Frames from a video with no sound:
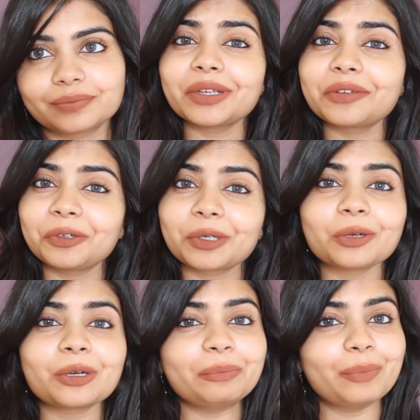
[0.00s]
If you
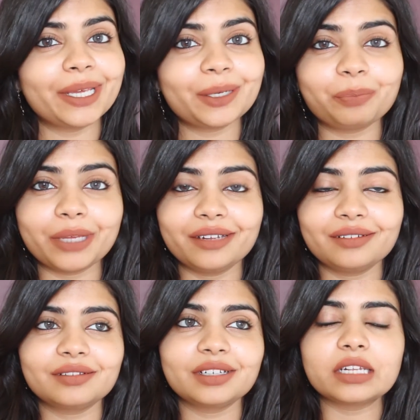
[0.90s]
cannot bear
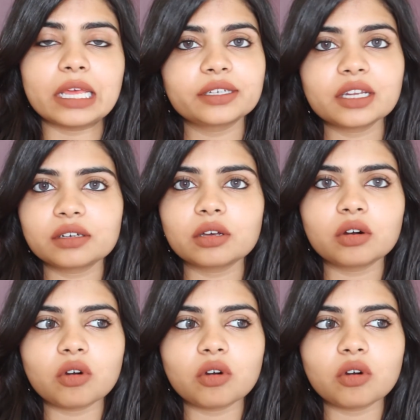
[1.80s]
pain, like, it